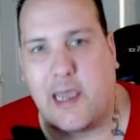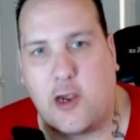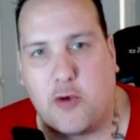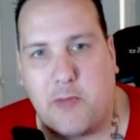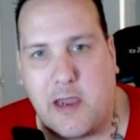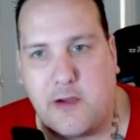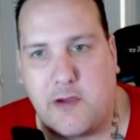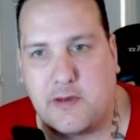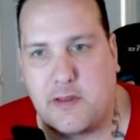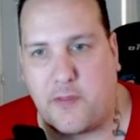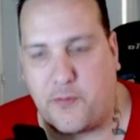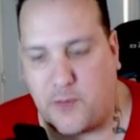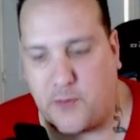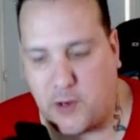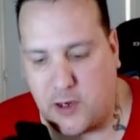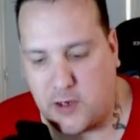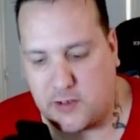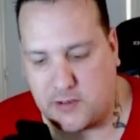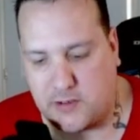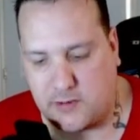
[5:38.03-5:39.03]
Mary the
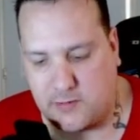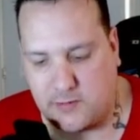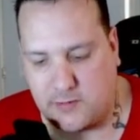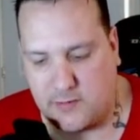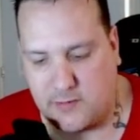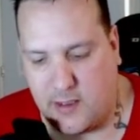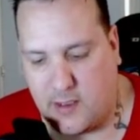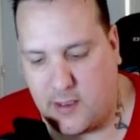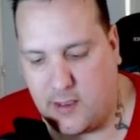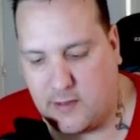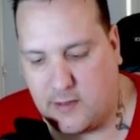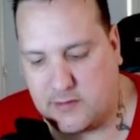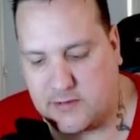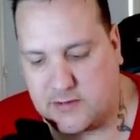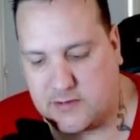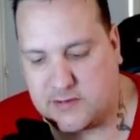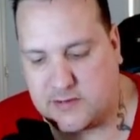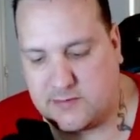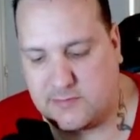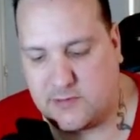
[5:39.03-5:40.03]
third,
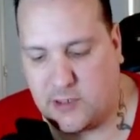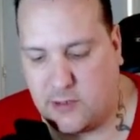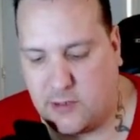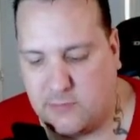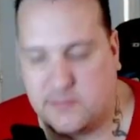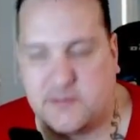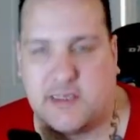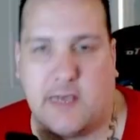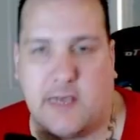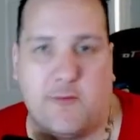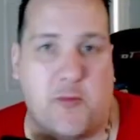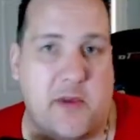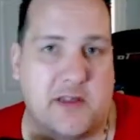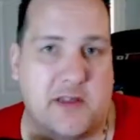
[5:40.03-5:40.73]
just to, you know, save a bit of